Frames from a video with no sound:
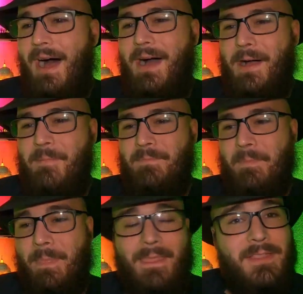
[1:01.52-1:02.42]

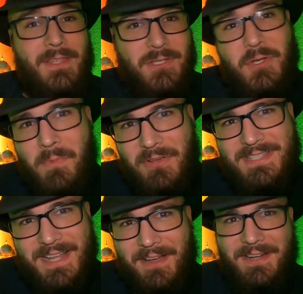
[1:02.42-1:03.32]
The two
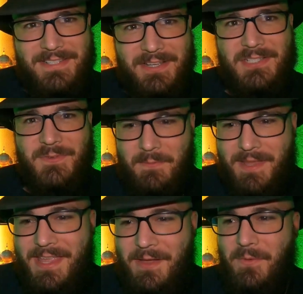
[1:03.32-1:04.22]
most iconic songs for
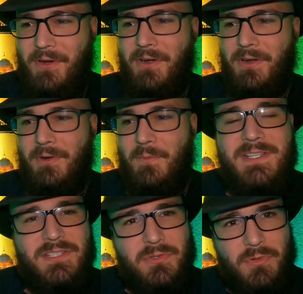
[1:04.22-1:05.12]
me were
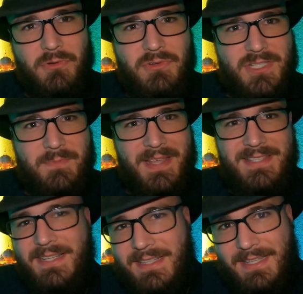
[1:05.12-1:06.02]
when Scrooge is
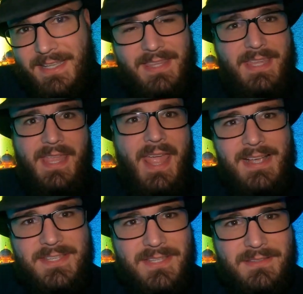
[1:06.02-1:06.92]
basically he
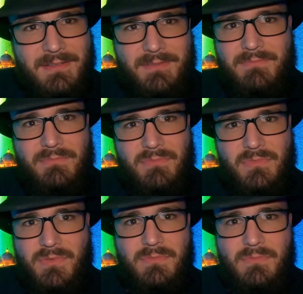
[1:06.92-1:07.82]
has
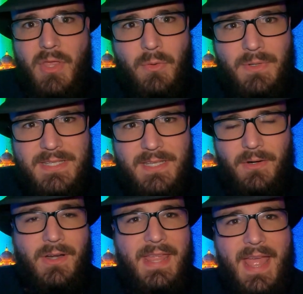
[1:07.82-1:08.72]
no reason,
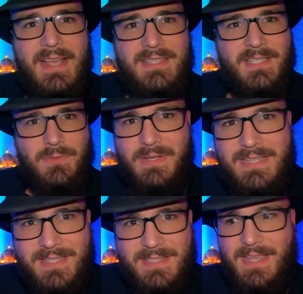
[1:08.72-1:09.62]
or he has his
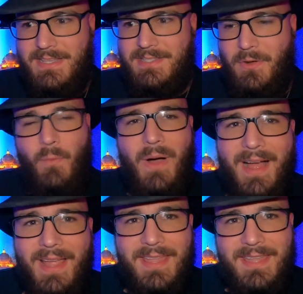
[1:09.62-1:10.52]
reasons as to
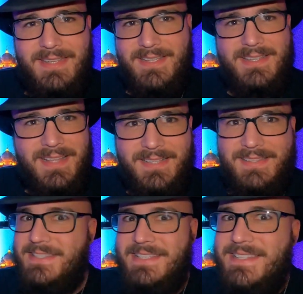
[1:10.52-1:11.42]
why he doesn't like
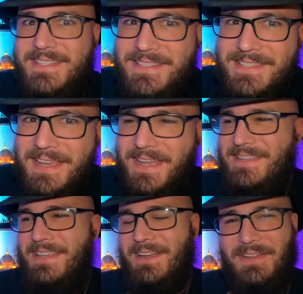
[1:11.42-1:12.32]
the seasons,
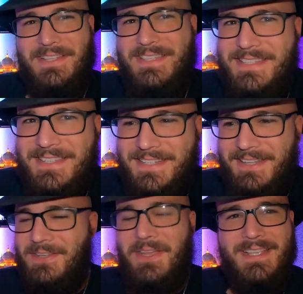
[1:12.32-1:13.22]
or the season,
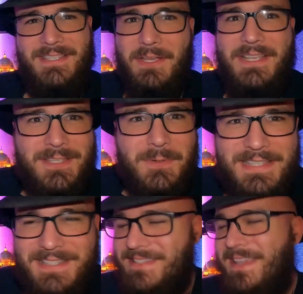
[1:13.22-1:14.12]
his
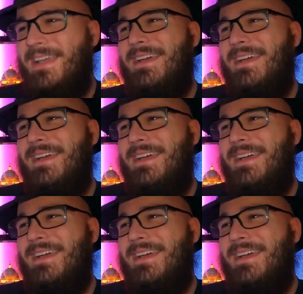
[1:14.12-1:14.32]
reasons.